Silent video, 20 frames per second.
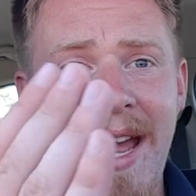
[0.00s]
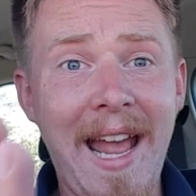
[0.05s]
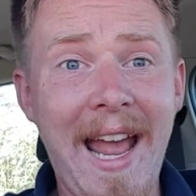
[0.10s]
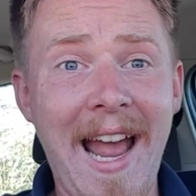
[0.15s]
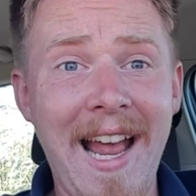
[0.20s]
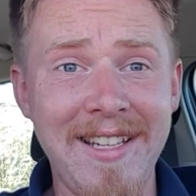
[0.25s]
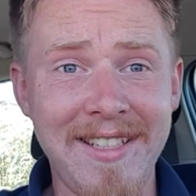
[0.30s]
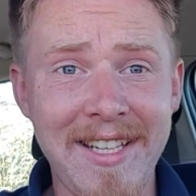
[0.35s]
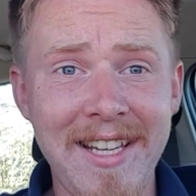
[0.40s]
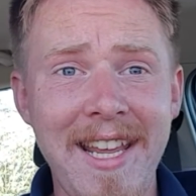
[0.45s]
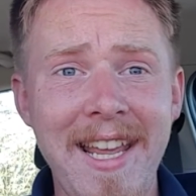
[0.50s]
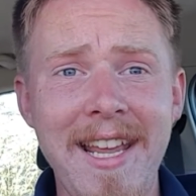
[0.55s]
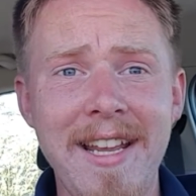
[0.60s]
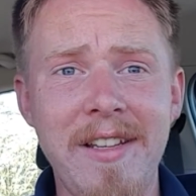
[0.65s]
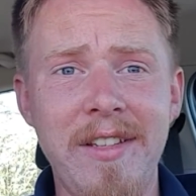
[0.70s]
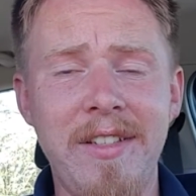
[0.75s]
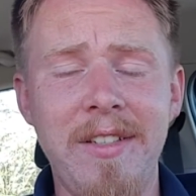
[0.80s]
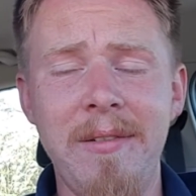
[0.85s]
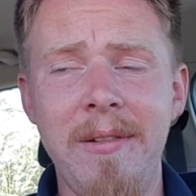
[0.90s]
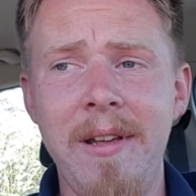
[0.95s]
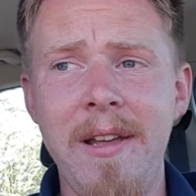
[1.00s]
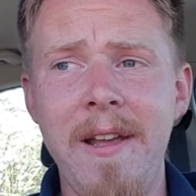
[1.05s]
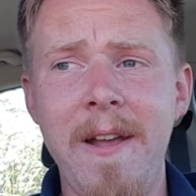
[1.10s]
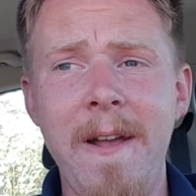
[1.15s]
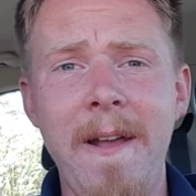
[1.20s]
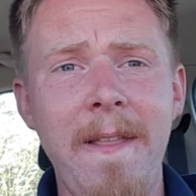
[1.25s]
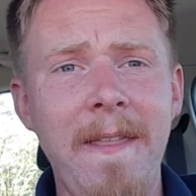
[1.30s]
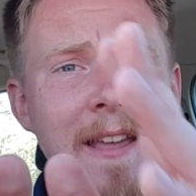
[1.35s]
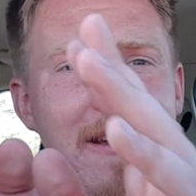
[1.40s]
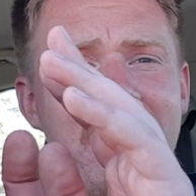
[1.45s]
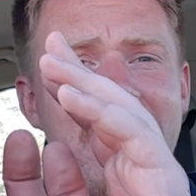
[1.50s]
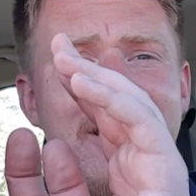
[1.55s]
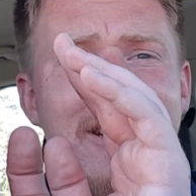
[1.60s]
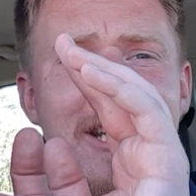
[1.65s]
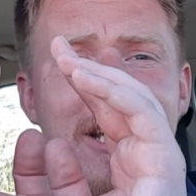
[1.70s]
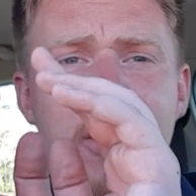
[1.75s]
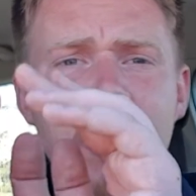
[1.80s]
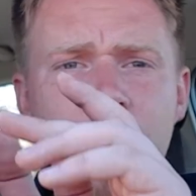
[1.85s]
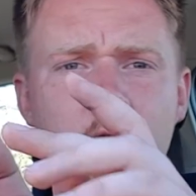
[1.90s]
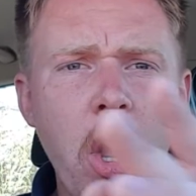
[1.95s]
as it is. There is
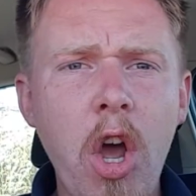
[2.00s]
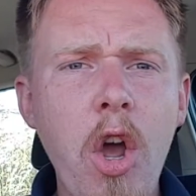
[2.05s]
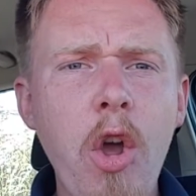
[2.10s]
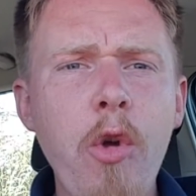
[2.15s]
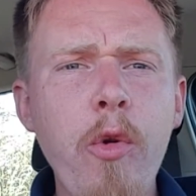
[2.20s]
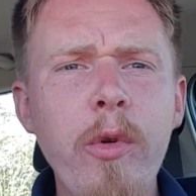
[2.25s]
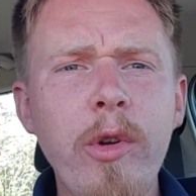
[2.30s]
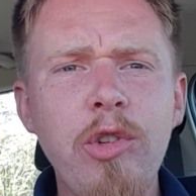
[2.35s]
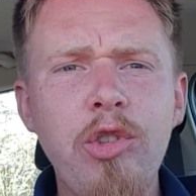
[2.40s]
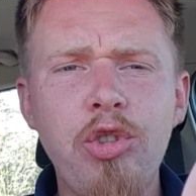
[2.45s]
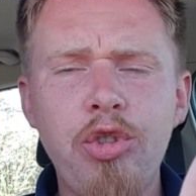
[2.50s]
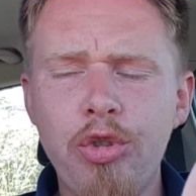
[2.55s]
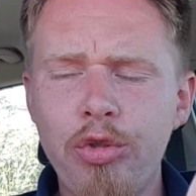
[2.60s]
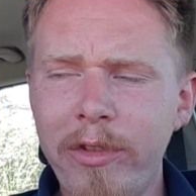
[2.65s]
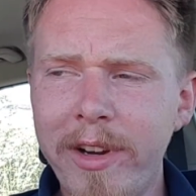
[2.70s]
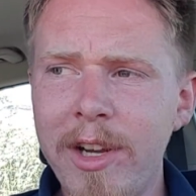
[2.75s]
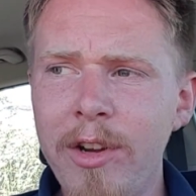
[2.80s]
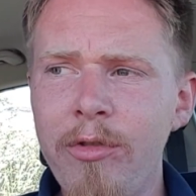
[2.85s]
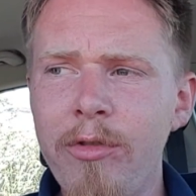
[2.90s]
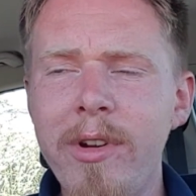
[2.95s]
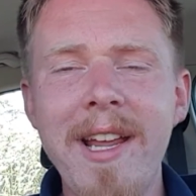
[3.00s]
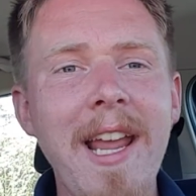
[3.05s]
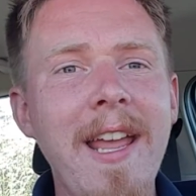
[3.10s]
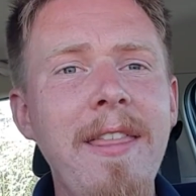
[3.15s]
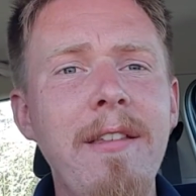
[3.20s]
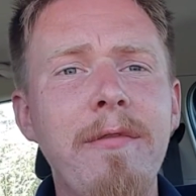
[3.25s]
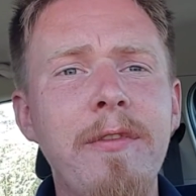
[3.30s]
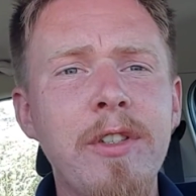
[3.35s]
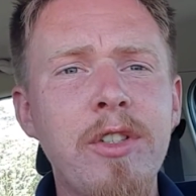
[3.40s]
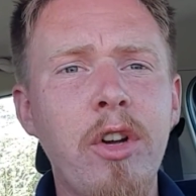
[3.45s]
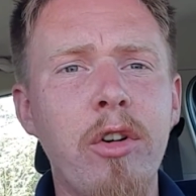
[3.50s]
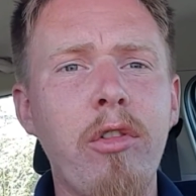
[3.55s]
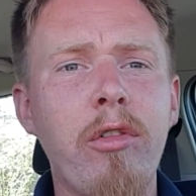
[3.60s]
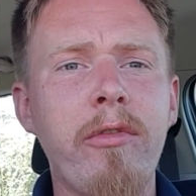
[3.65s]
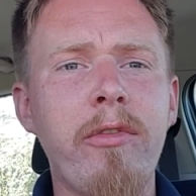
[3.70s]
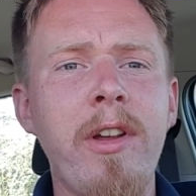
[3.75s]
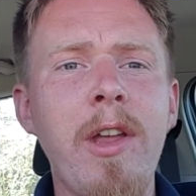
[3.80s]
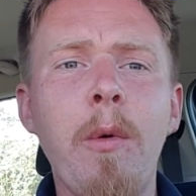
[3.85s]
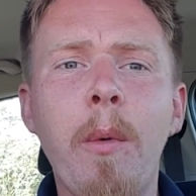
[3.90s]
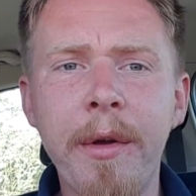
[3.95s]
no trickery in the
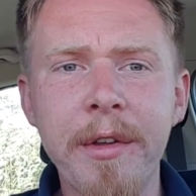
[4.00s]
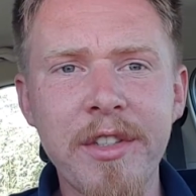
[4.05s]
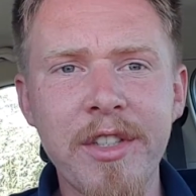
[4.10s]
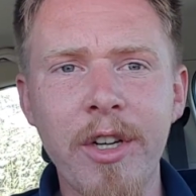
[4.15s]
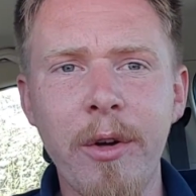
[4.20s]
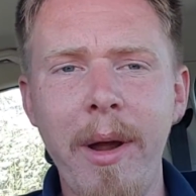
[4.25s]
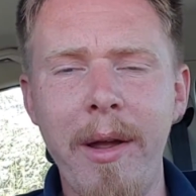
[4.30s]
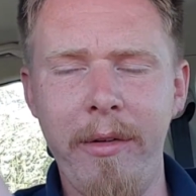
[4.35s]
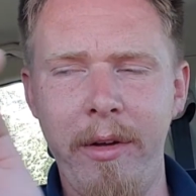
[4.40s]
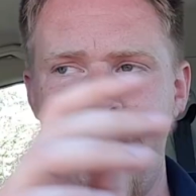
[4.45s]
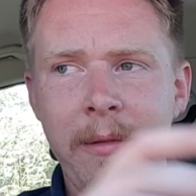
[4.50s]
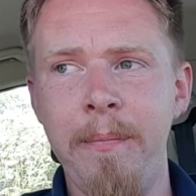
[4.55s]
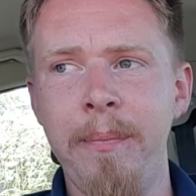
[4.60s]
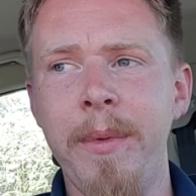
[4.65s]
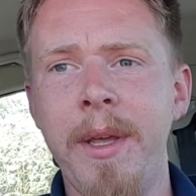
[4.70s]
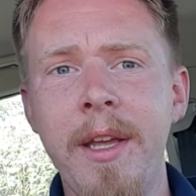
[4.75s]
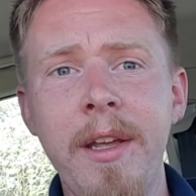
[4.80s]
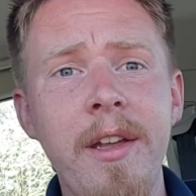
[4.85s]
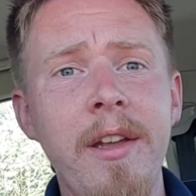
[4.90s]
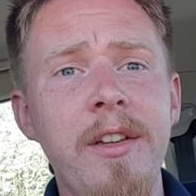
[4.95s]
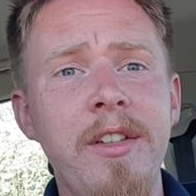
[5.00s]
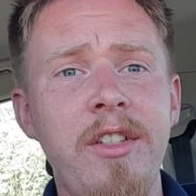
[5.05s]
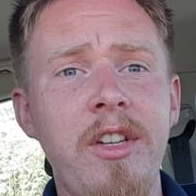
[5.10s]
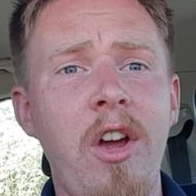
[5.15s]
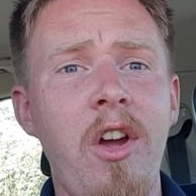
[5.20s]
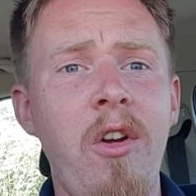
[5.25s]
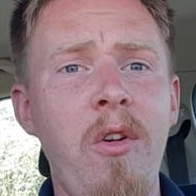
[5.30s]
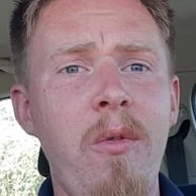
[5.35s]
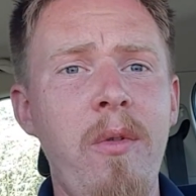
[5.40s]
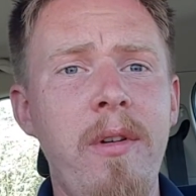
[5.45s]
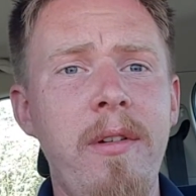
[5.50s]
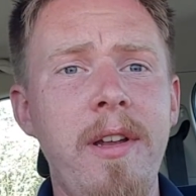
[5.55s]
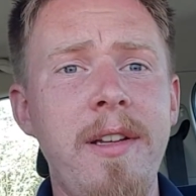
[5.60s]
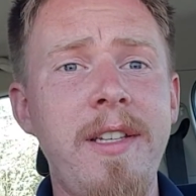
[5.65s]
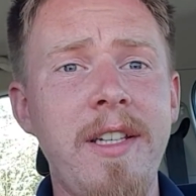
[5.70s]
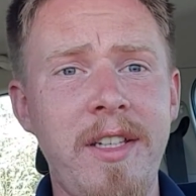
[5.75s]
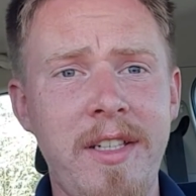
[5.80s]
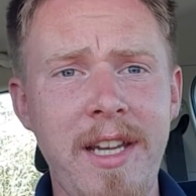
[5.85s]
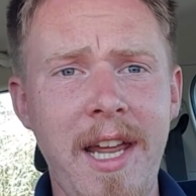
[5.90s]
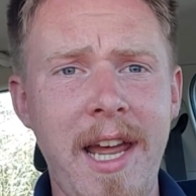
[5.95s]
photography whatsoever. So,
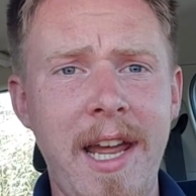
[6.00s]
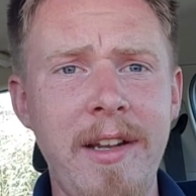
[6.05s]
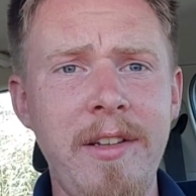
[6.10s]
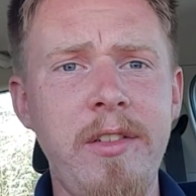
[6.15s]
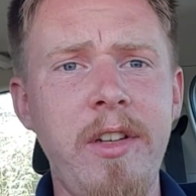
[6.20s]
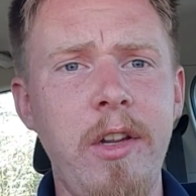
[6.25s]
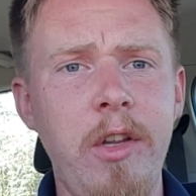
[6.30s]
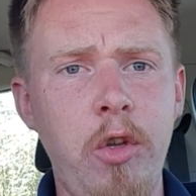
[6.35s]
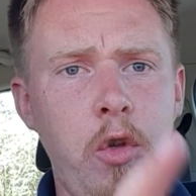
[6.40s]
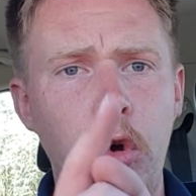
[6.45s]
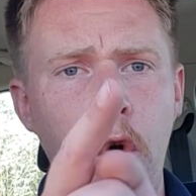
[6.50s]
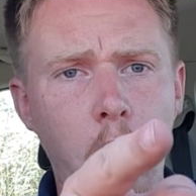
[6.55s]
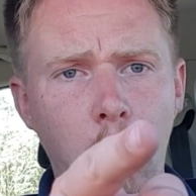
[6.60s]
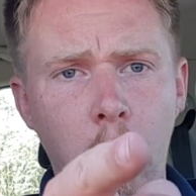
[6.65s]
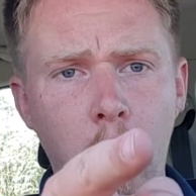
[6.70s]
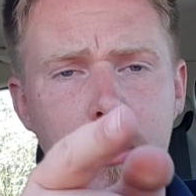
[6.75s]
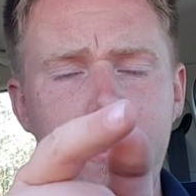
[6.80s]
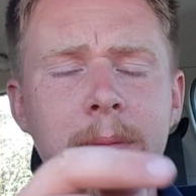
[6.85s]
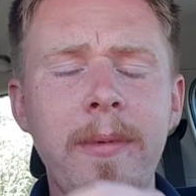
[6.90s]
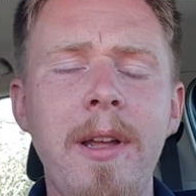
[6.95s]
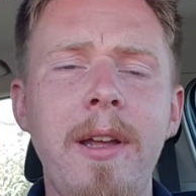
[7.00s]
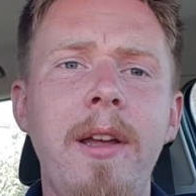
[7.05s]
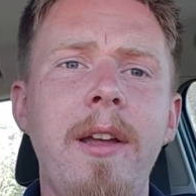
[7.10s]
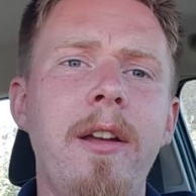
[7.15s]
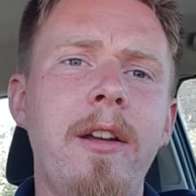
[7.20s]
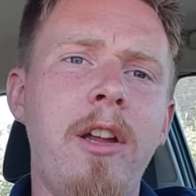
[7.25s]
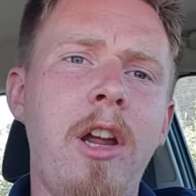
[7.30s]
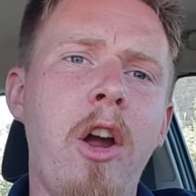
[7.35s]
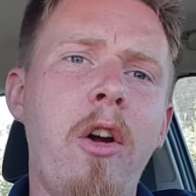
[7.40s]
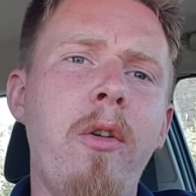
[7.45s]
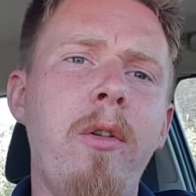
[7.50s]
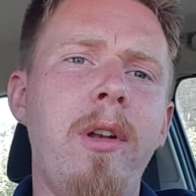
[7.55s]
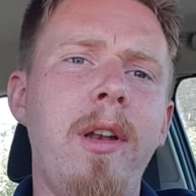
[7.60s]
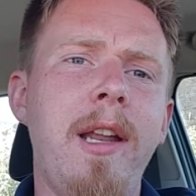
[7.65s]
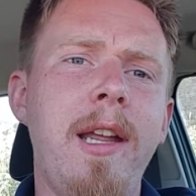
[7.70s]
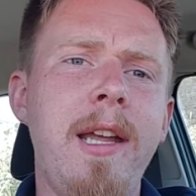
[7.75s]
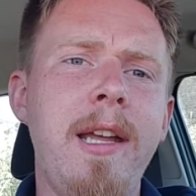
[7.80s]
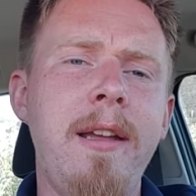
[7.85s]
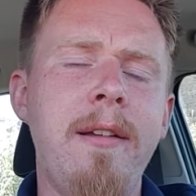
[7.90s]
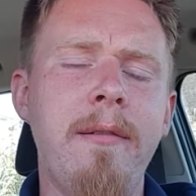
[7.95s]
as it stands, you're
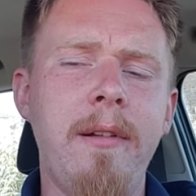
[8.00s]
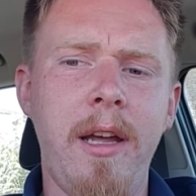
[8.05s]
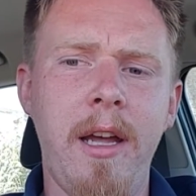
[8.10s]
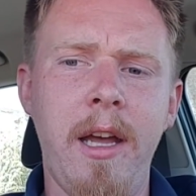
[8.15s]
currently